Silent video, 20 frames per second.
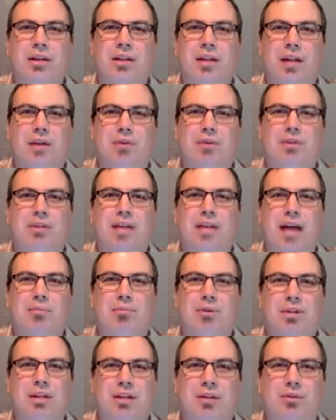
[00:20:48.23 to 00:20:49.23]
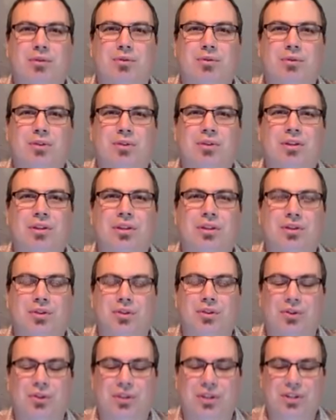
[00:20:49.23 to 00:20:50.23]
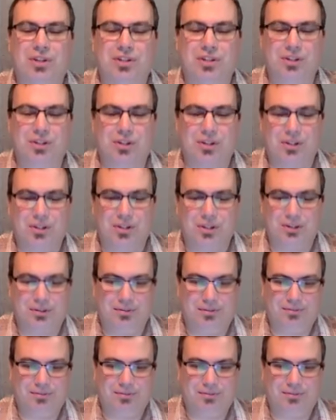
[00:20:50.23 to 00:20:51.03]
that was happening within the early church.